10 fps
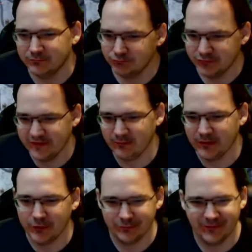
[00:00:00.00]
Down
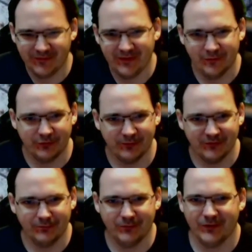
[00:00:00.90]
below, you'll see the
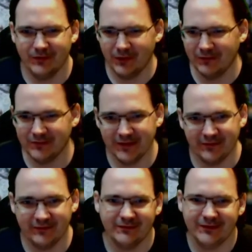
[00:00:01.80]
description, and then I'll have links.